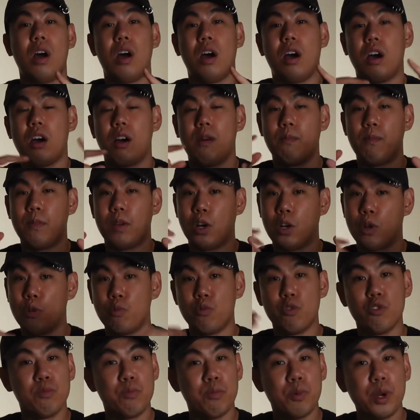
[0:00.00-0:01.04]
a
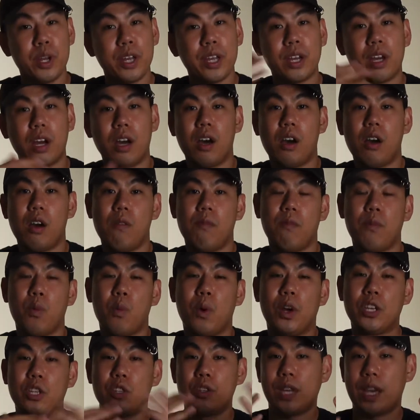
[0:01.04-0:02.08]
rubric of
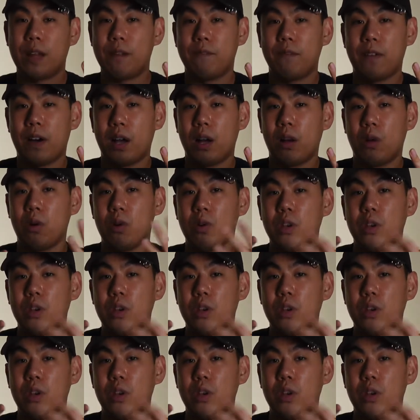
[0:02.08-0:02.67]
what you can follow